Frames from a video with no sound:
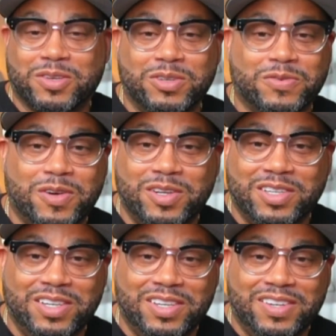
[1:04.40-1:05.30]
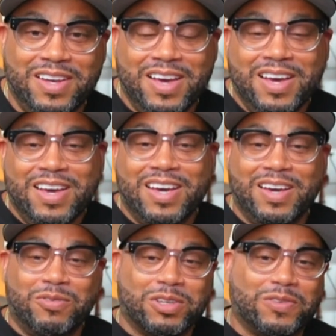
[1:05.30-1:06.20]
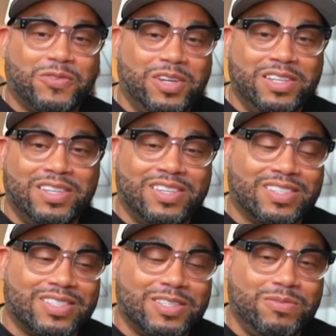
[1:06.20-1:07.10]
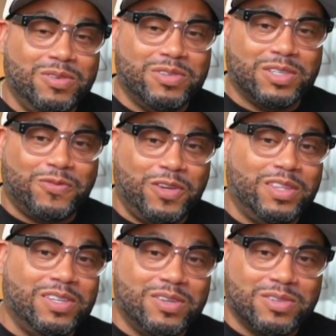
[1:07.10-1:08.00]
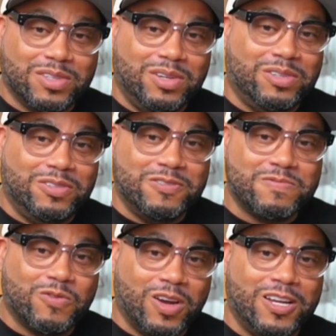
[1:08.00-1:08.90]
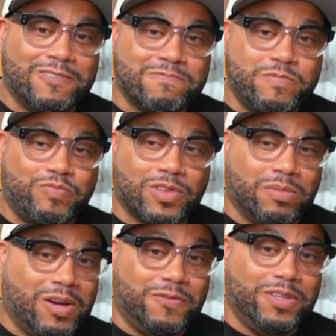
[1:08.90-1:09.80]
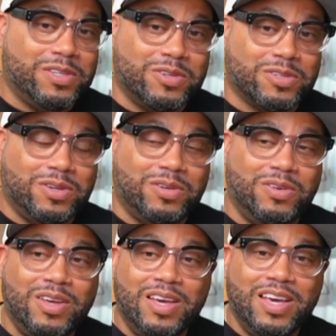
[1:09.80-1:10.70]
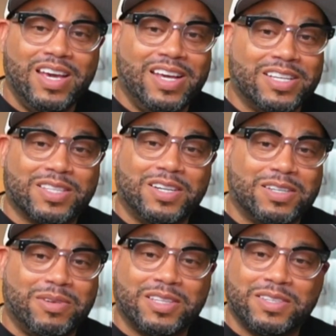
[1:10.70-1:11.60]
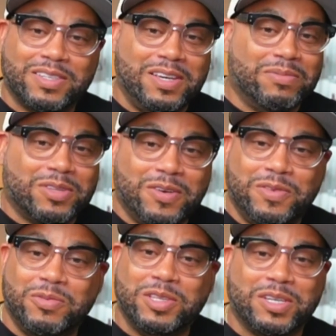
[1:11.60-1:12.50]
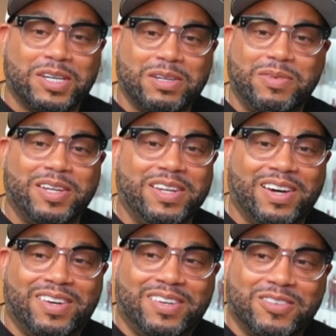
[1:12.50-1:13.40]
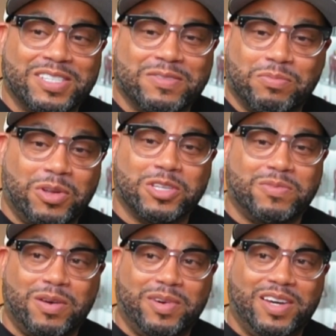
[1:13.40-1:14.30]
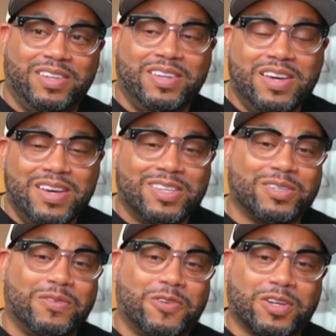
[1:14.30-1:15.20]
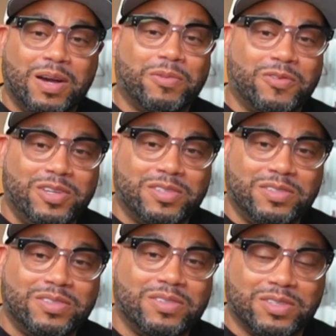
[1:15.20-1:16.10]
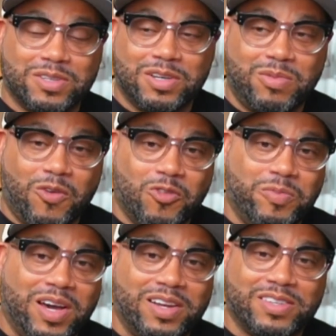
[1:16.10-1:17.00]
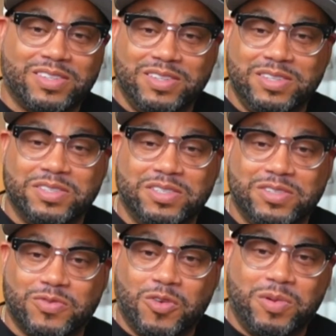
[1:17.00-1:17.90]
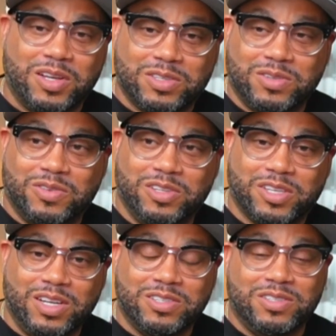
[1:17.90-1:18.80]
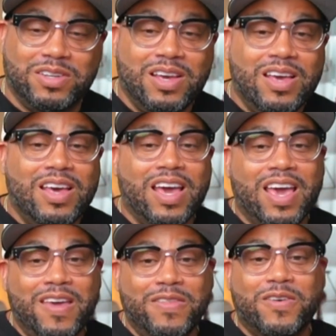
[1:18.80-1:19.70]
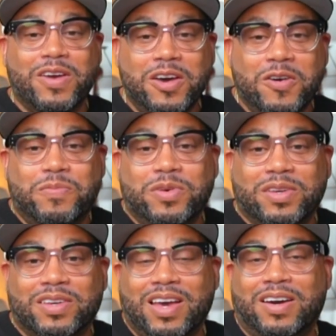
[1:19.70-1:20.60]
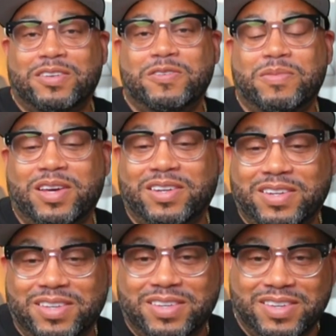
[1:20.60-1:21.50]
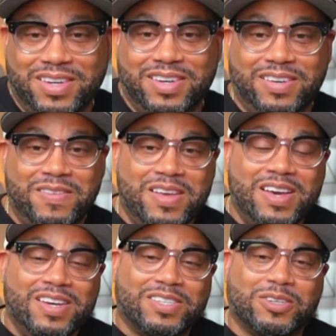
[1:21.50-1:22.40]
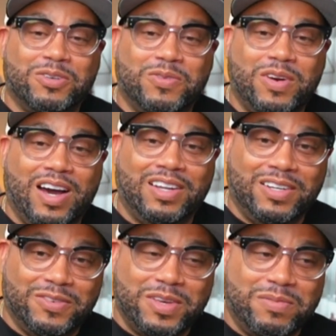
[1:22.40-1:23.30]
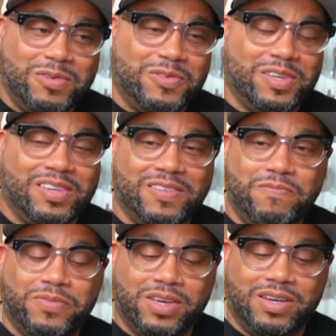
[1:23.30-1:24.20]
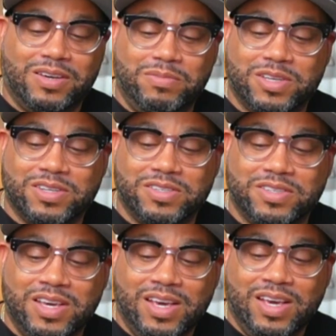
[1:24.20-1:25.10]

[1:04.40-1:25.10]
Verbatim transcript: So it's very good. And what's funny is this movie is 50 years old, right? About 50 years old, and it's talking about the same stuff that we're talking about now, which blows my mind. So for a couple of reasons, it's talking about robotics, and these these robots are intelligent, and they're helping out humanity. Uh, so I love that movie uh, because